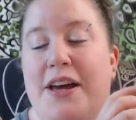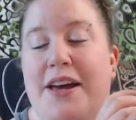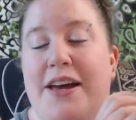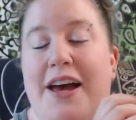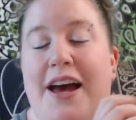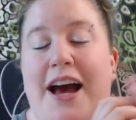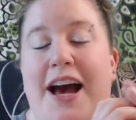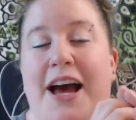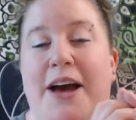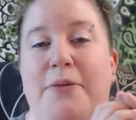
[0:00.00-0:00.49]

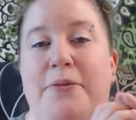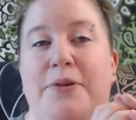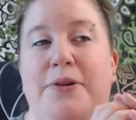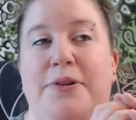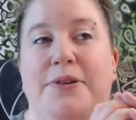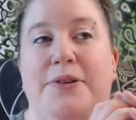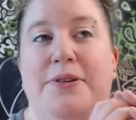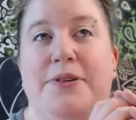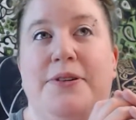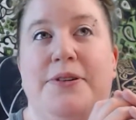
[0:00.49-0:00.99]
i
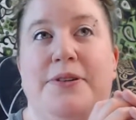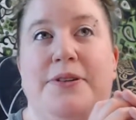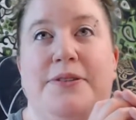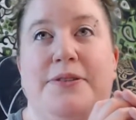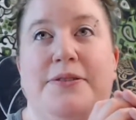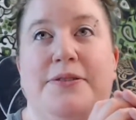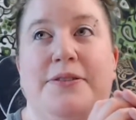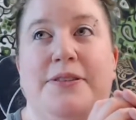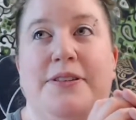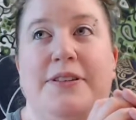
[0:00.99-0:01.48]
will
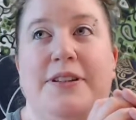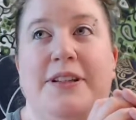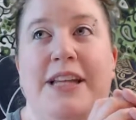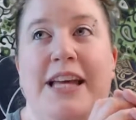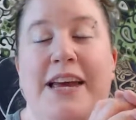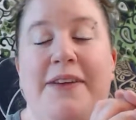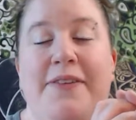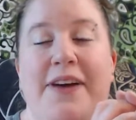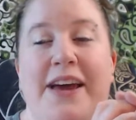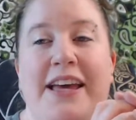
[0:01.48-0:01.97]

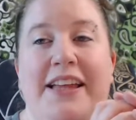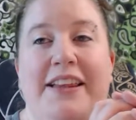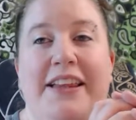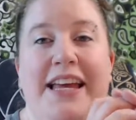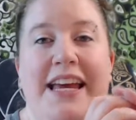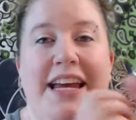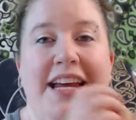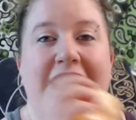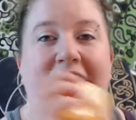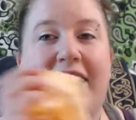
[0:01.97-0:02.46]
leave a
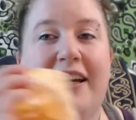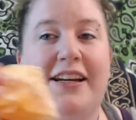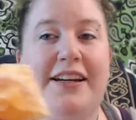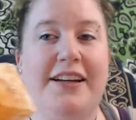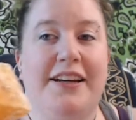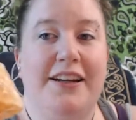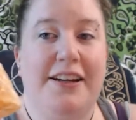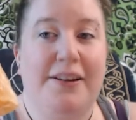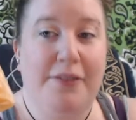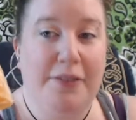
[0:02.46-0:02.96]
link
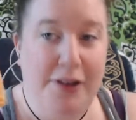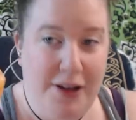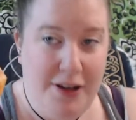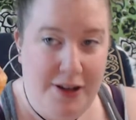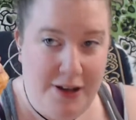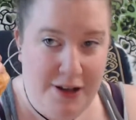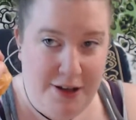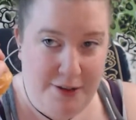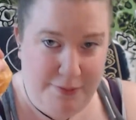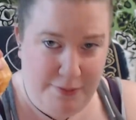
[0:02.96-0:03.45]

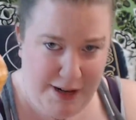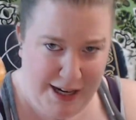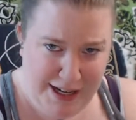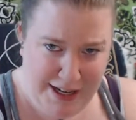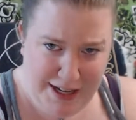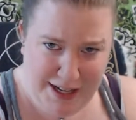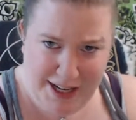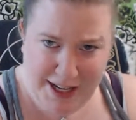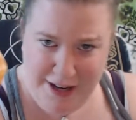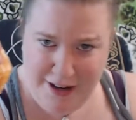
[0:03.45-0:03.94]
um, right
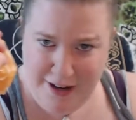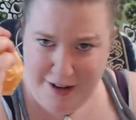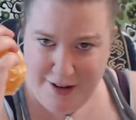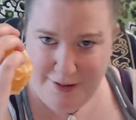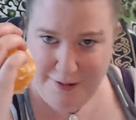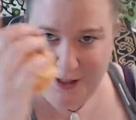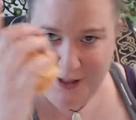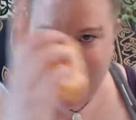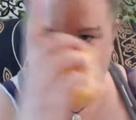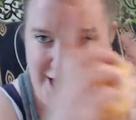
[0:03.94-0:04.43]
here.
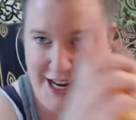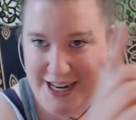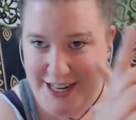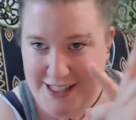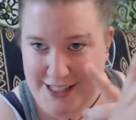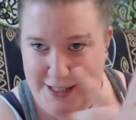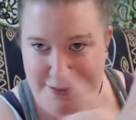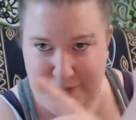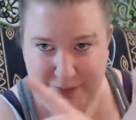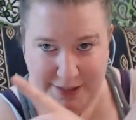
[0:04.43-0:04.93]
Which side is
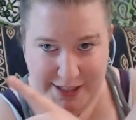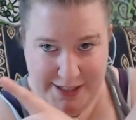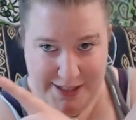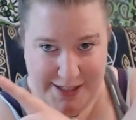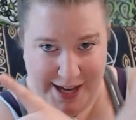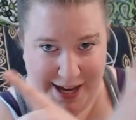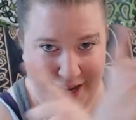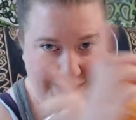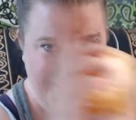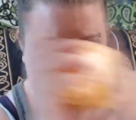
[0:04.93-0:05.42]
it? This
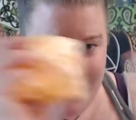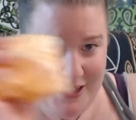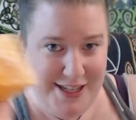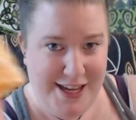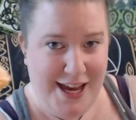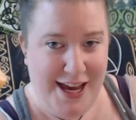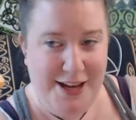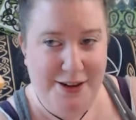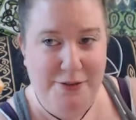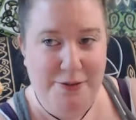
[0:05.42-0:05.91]
side, that
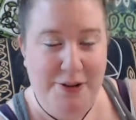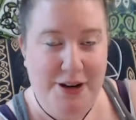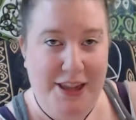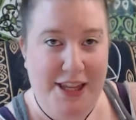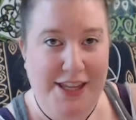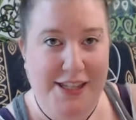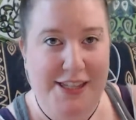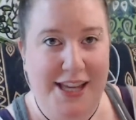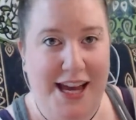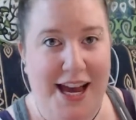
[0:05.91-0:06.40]
side, one of
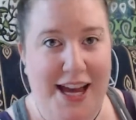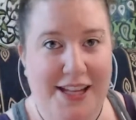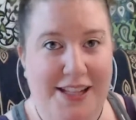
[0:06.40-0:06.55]
these sides.